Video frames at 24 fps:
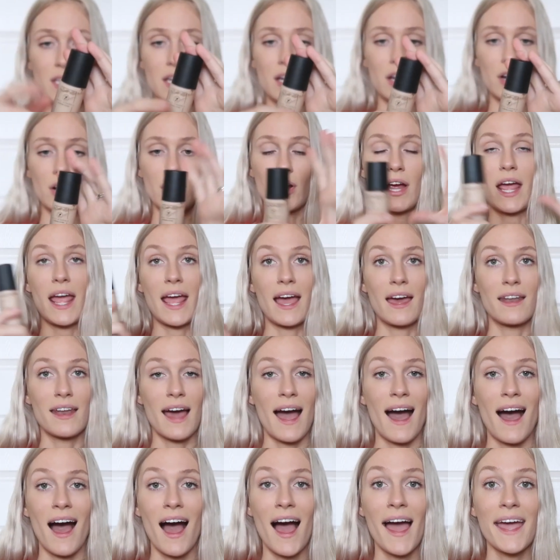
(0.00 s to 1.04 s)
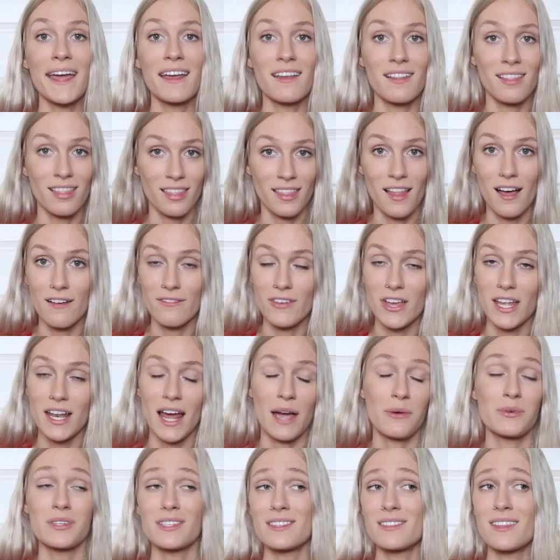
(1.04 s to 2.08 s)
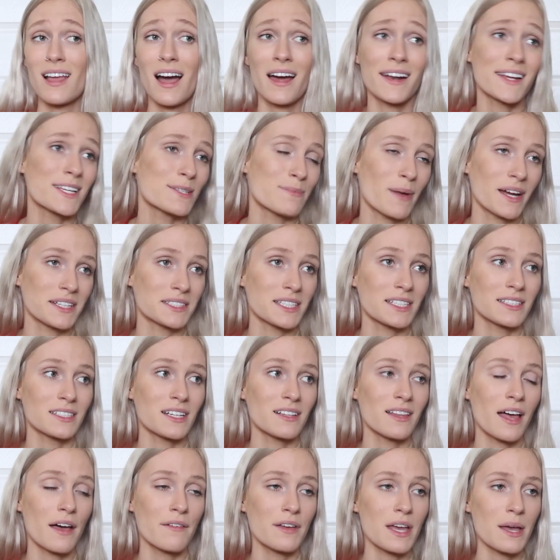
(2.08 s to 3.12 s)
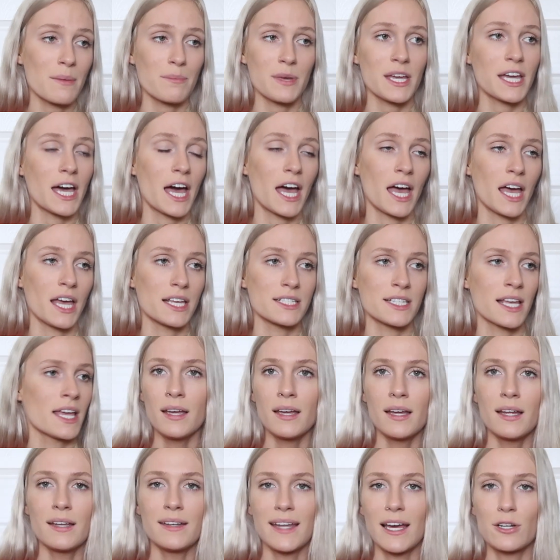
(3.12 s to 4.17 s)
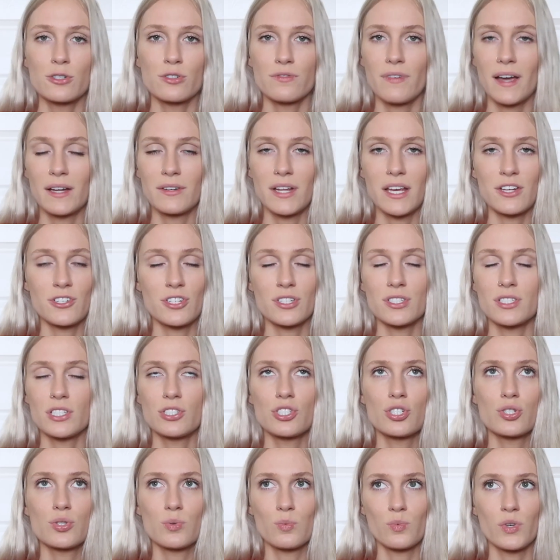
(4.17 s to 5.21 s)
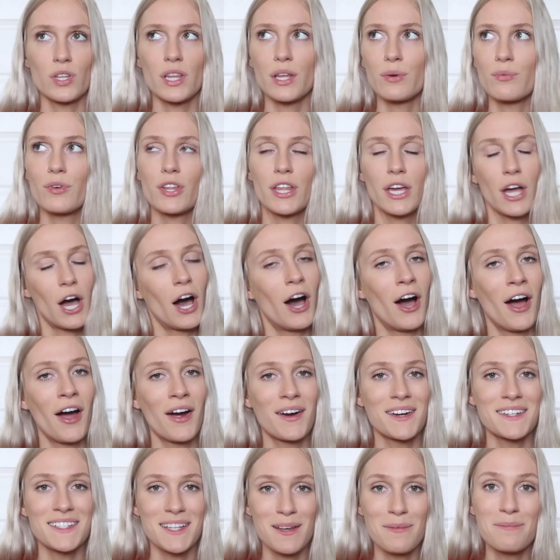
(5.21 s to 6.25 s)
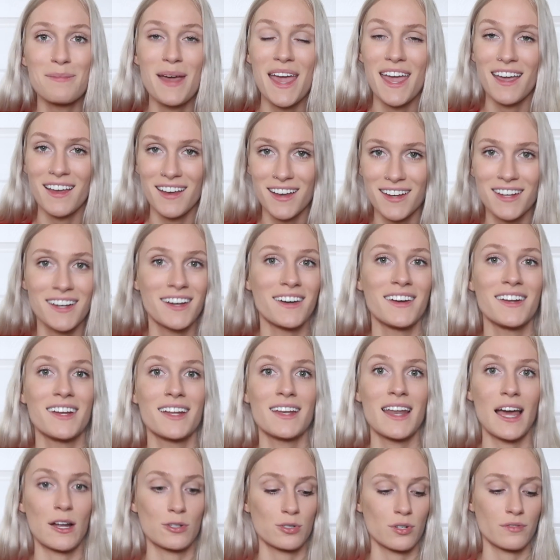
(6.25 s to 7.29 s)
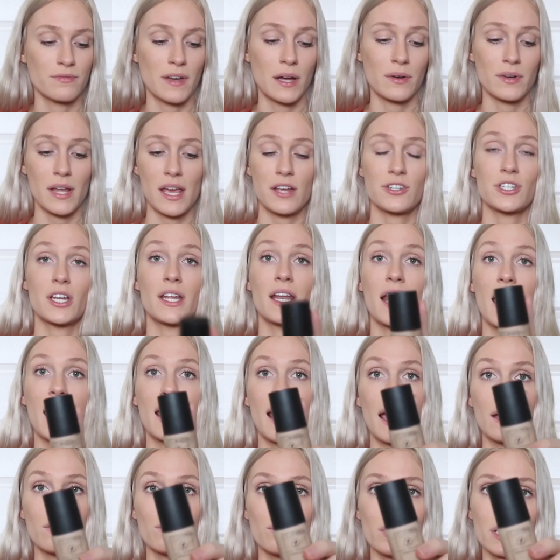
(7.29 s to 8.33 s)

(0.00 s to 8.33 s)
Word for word: year, and I love it. I was not expecting to love it because natural foundations, it's just really, really hard to make a good natural foundation, and I